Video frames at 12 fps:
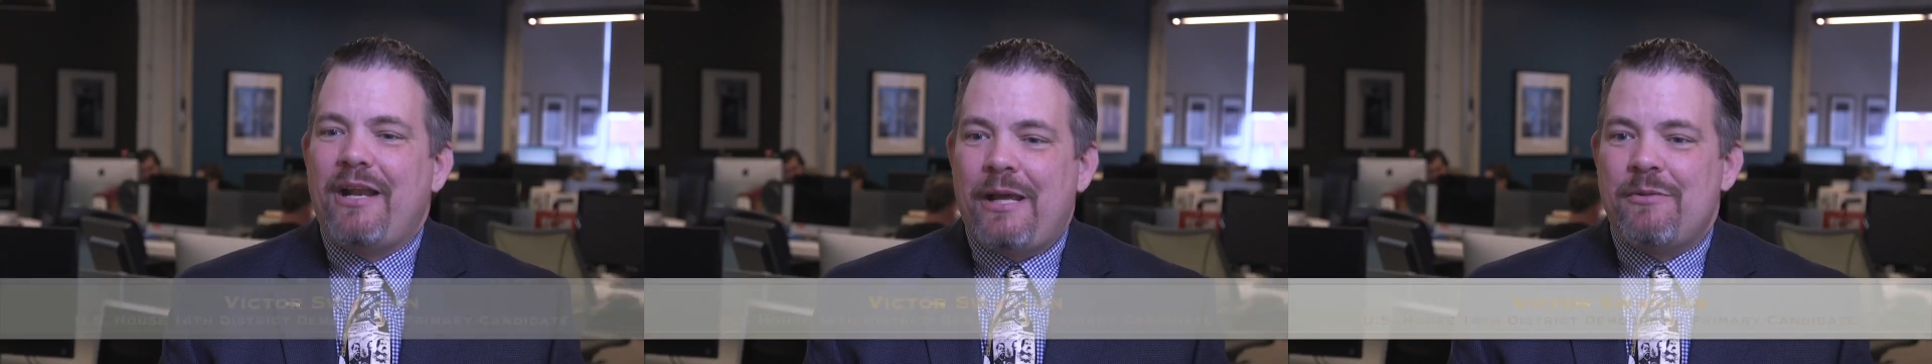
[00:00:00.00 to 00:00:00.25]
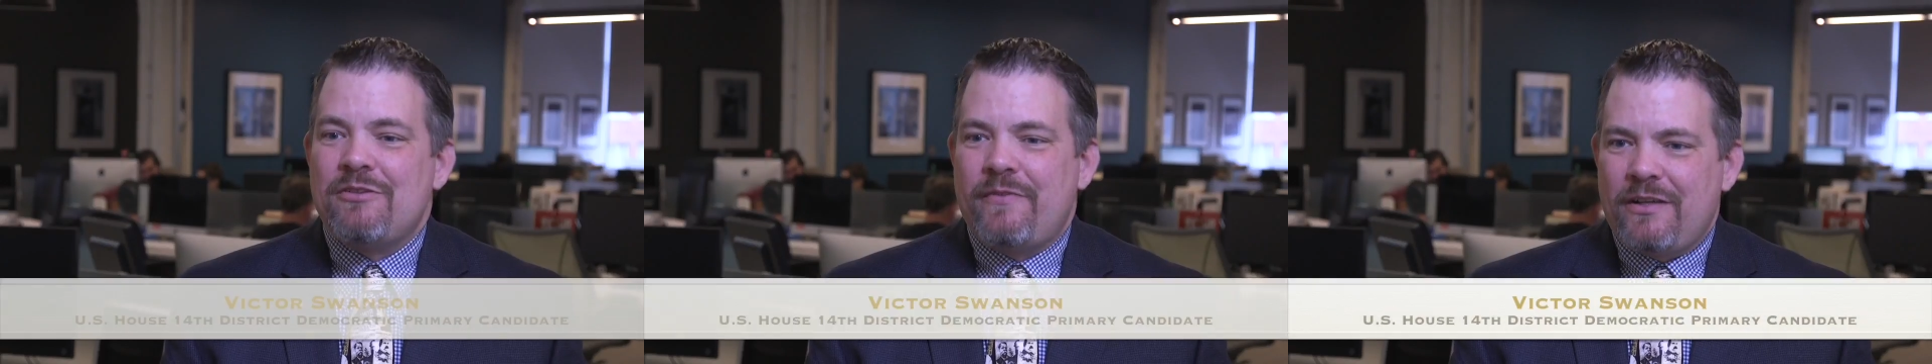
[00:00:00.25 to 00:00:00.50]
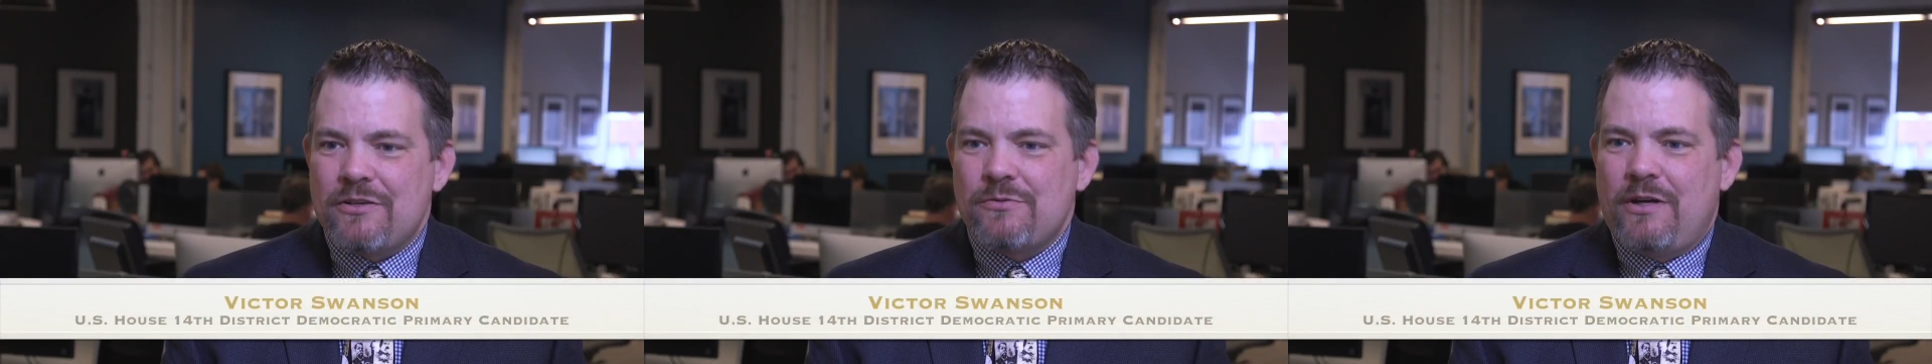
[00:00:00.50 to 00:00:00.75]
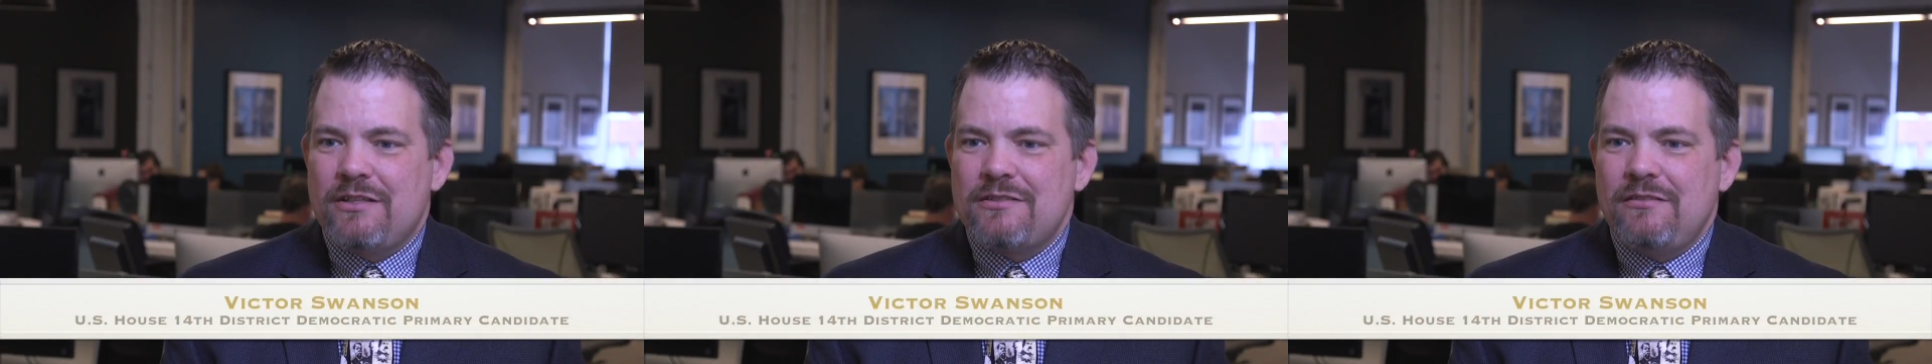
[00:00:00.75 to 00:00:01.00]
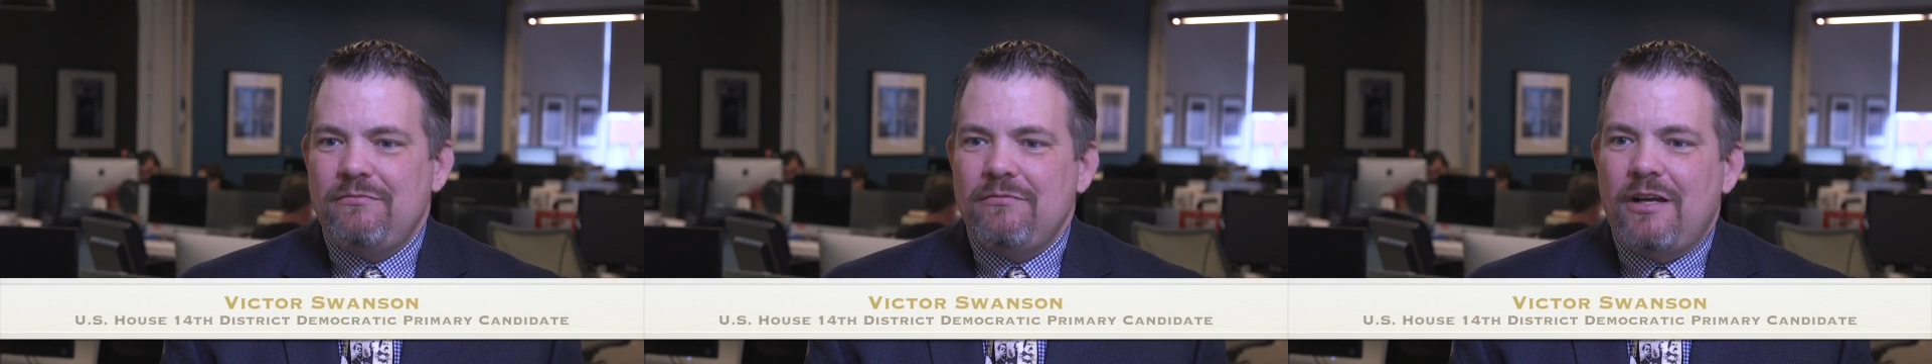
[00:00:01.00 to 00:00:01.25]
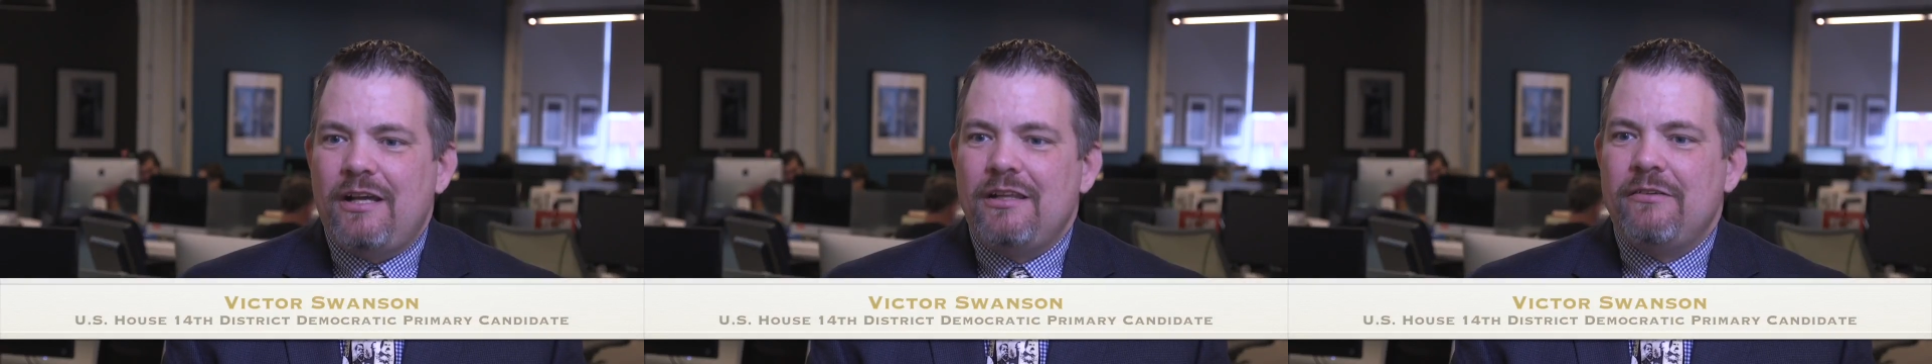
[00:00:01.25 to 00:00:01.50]
My name is Victor Swanson.
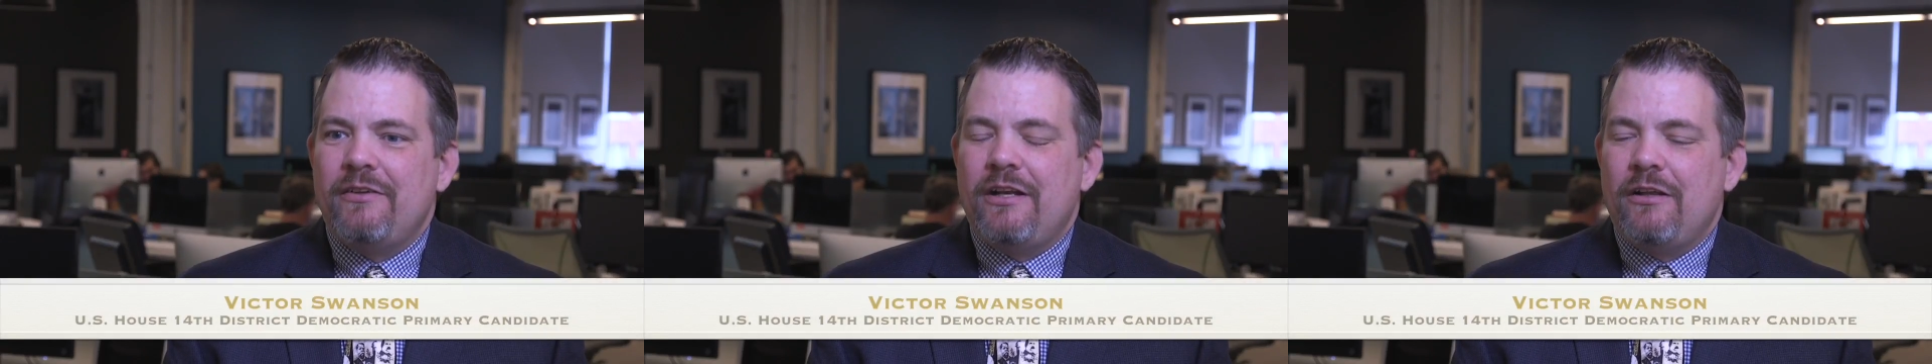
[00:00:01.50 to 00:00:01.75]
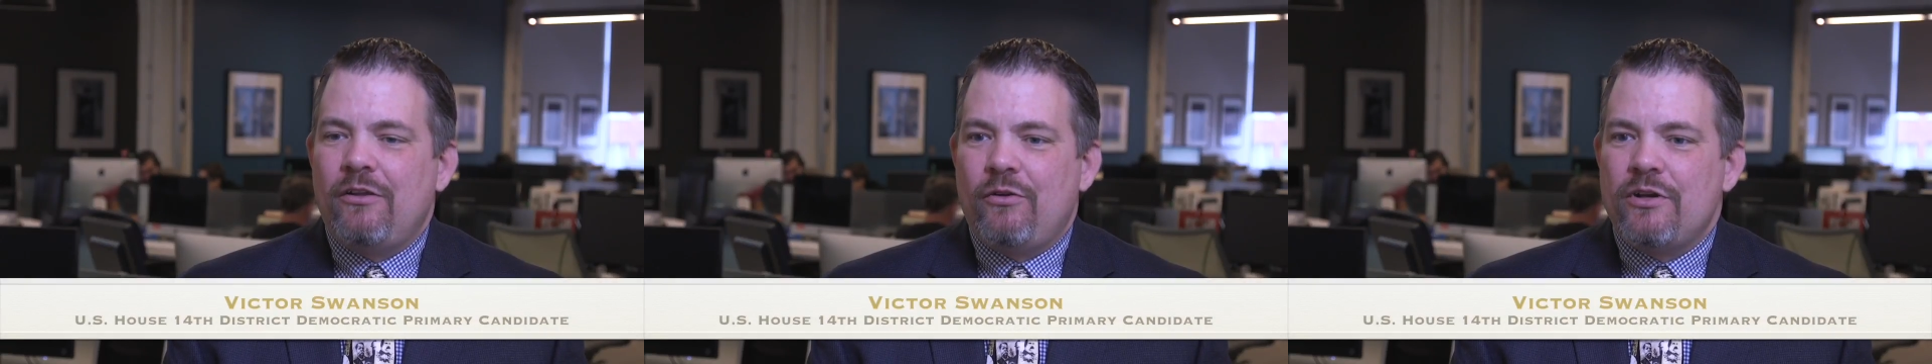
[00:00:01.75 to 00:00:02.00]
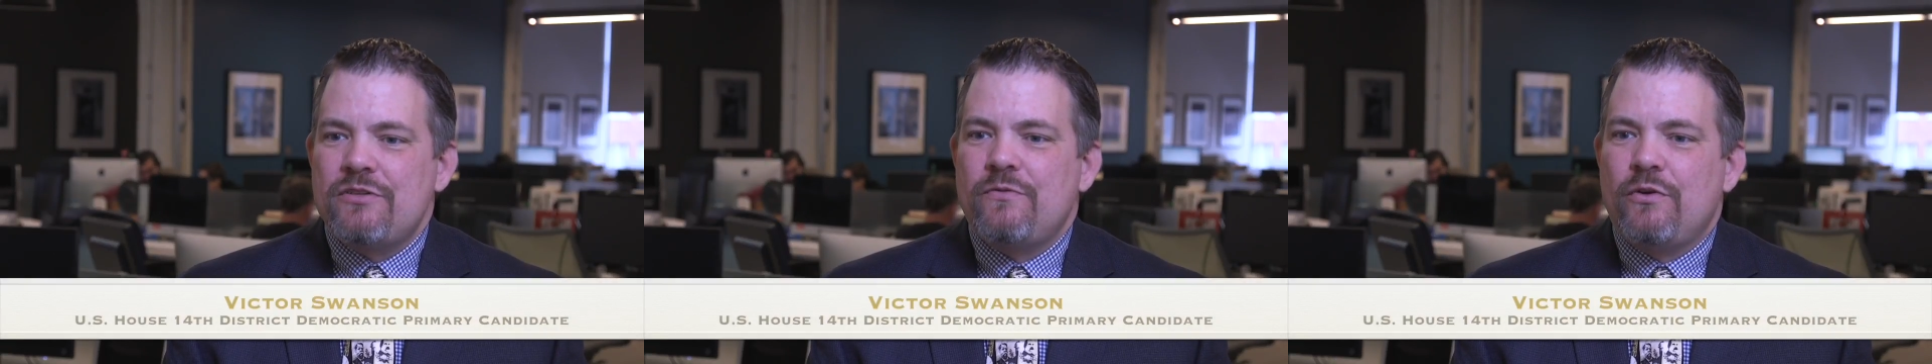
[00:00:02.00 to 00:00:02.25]
I live in Illinois'